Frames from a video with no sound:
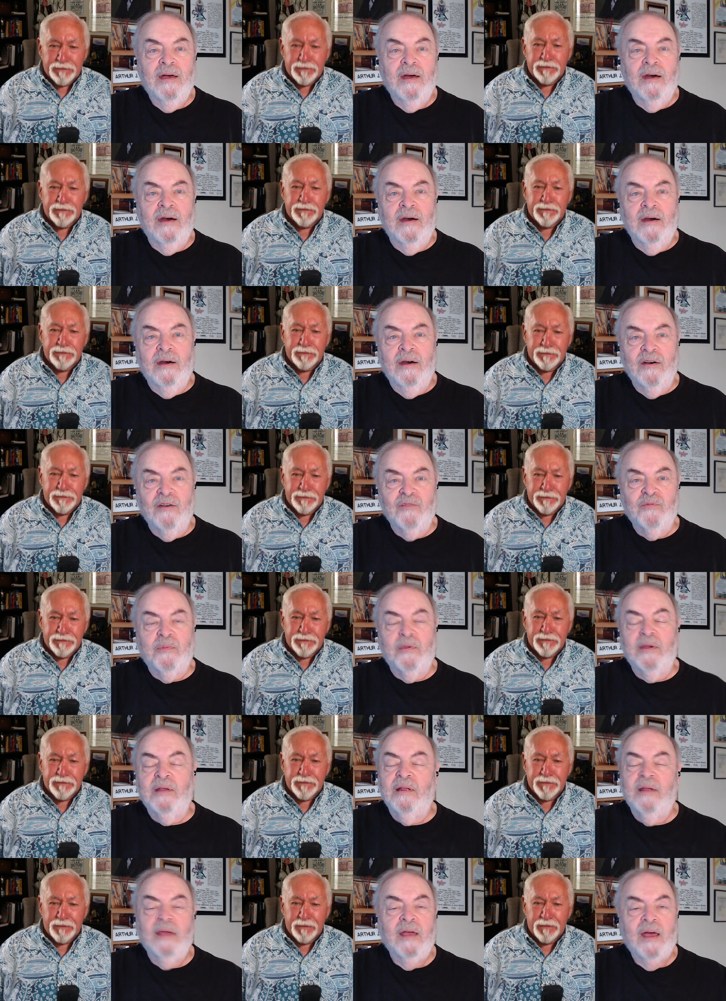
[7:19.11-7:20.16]
Speaker 1: uh,
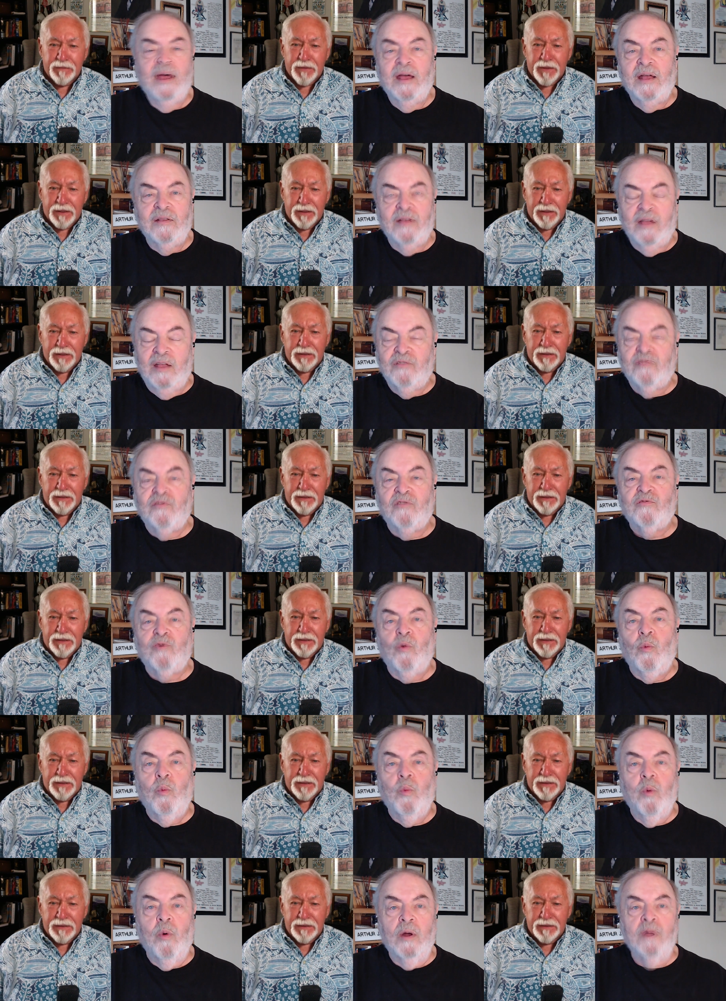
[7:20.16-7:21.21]
husband. It, it's just a
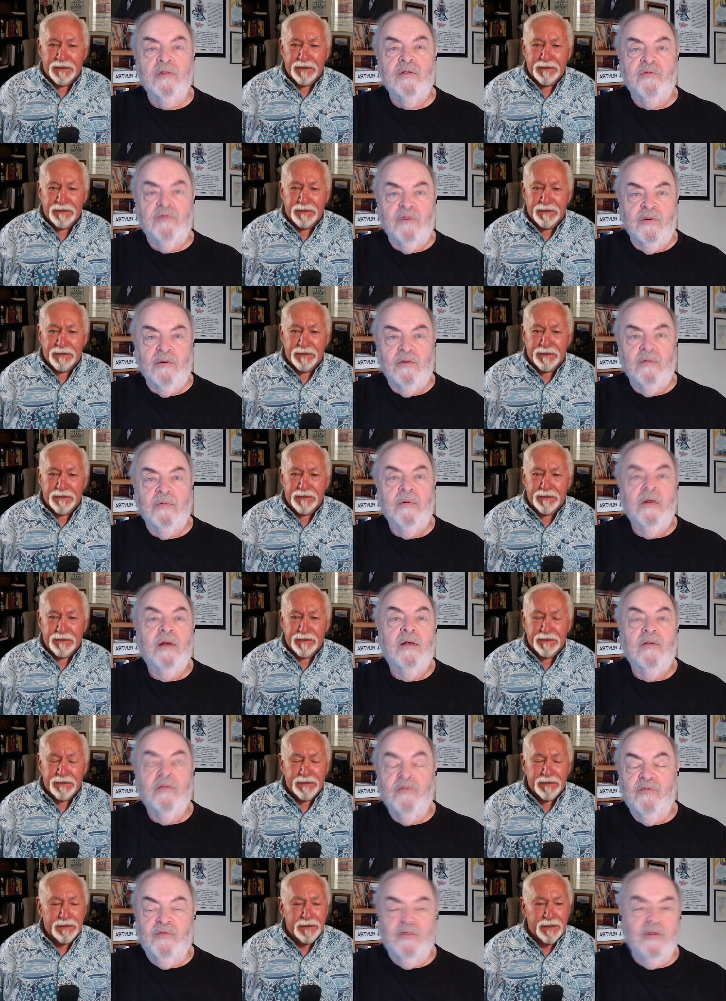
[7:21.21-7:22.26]
wonderful
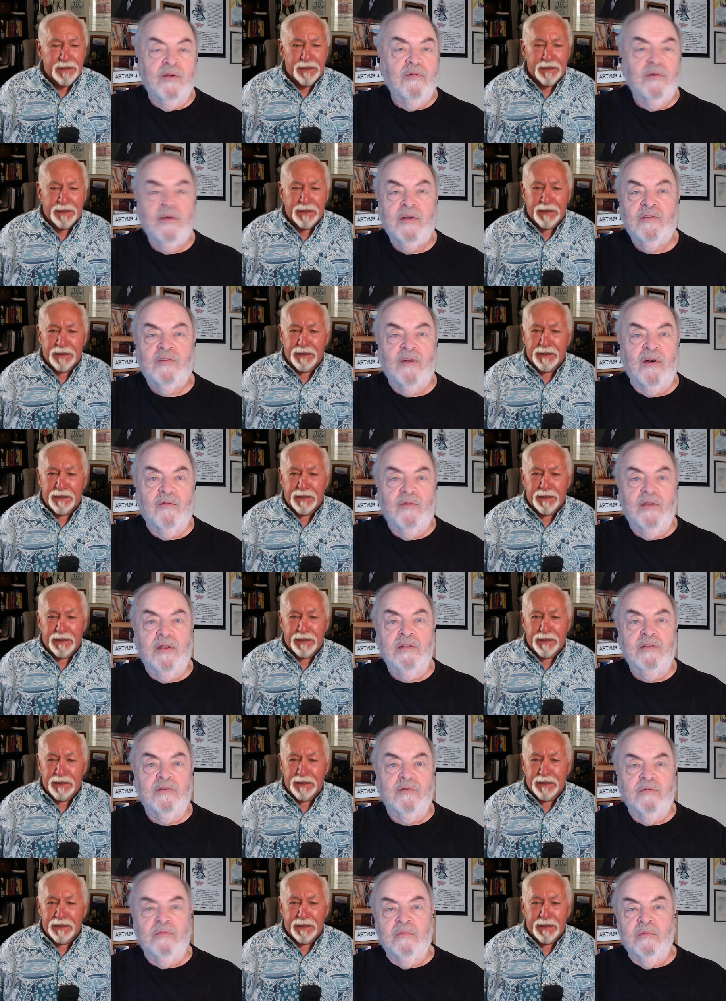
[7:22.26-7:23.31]
series of
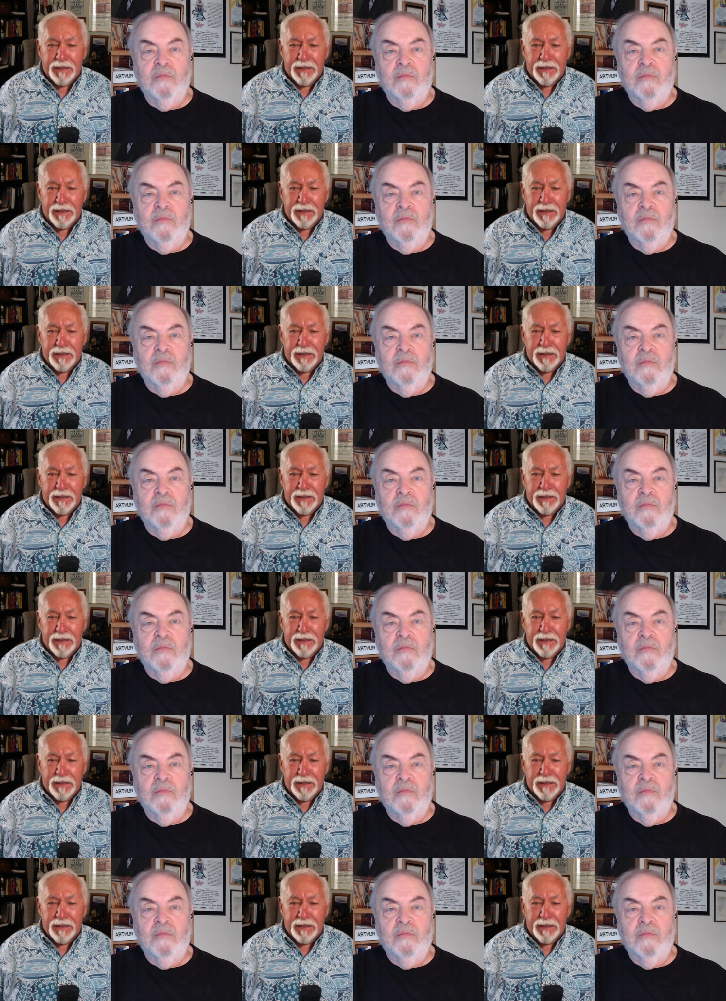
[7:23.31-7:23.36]
inter